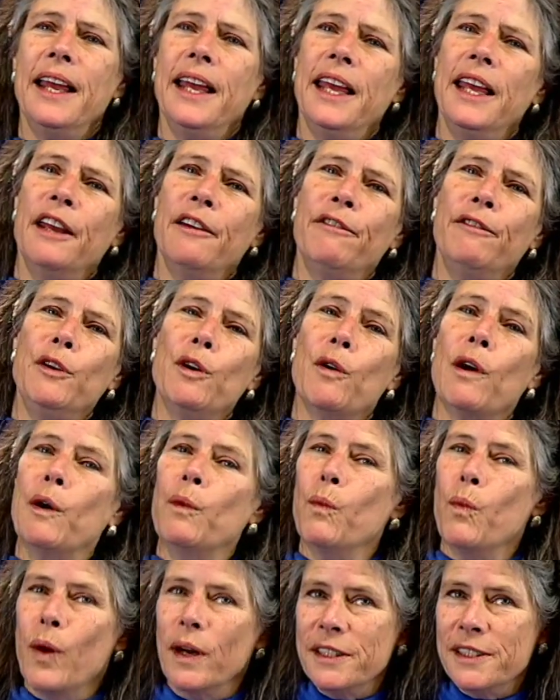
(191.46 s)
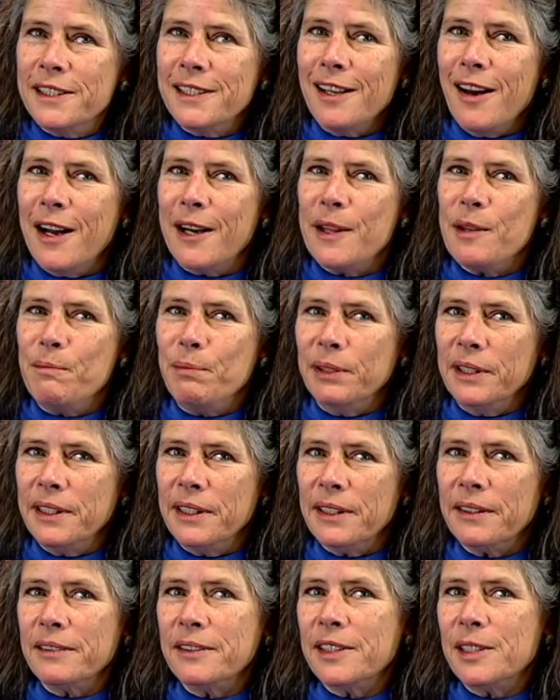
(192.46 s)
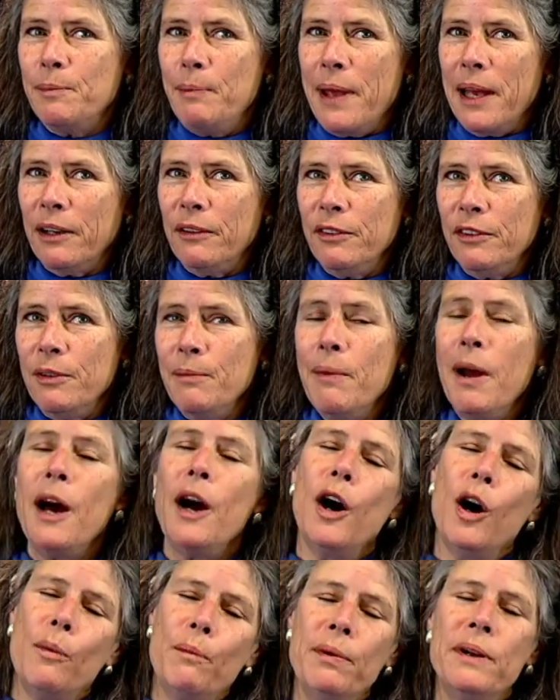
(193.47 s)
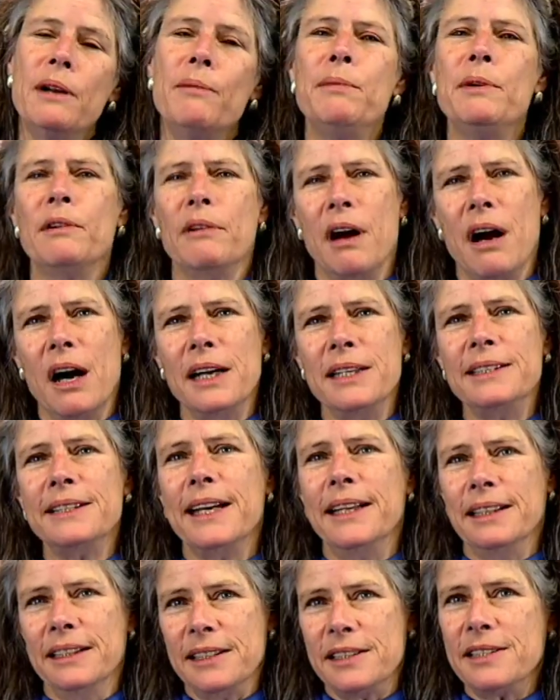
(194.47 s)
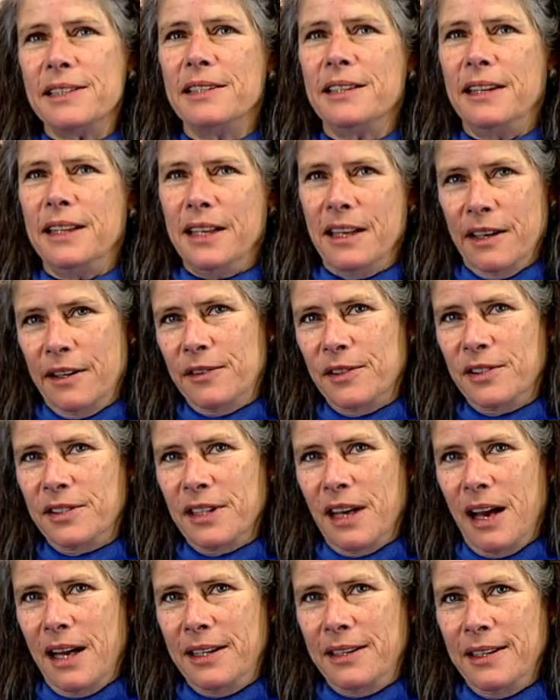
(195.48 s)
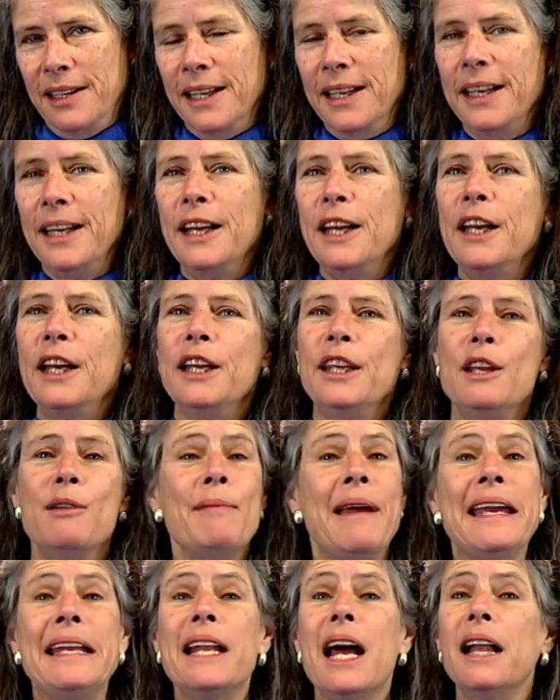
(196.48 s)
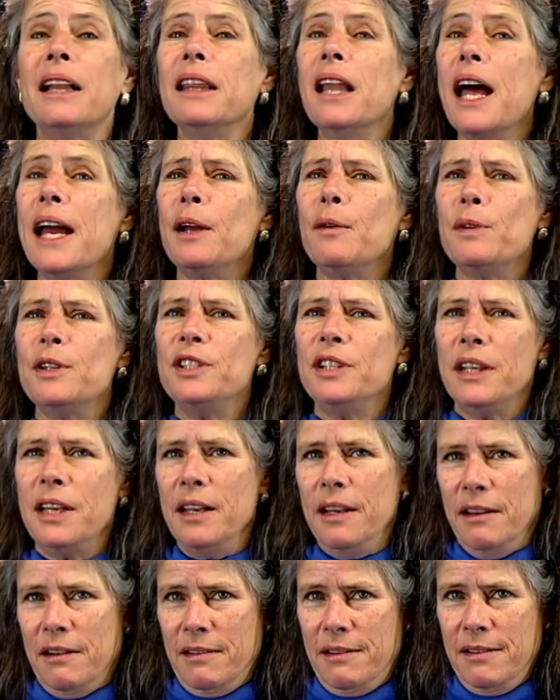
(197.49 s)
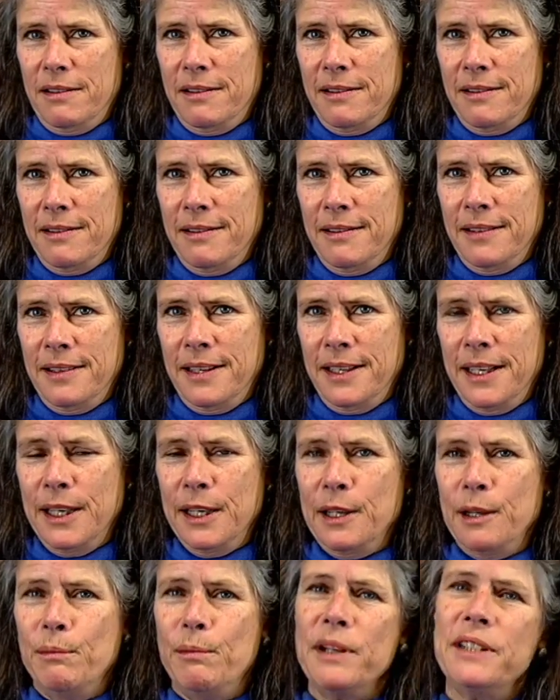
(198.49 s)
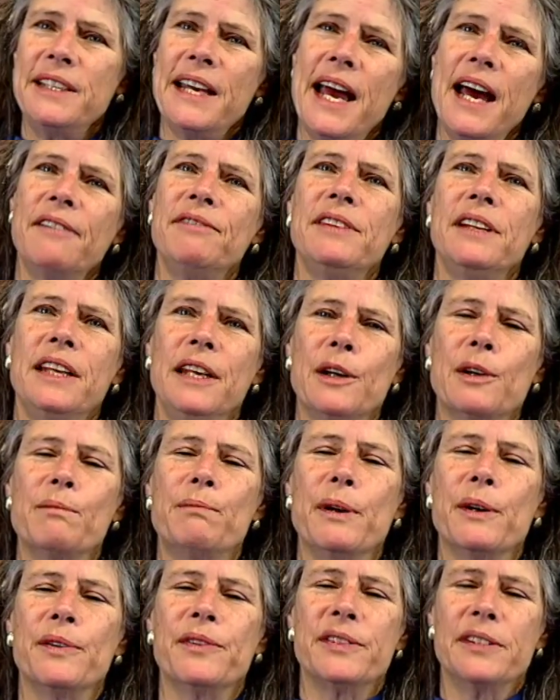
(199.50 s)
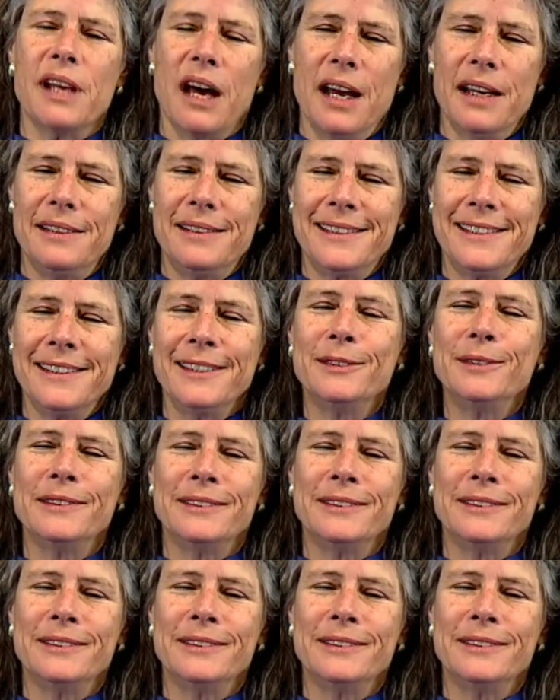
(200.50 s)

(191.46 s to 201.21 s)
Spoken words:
If you're on one side of the political spectrum, open up your eyes and listen to the other side. You may not like what you hear, but you have to hear both sides.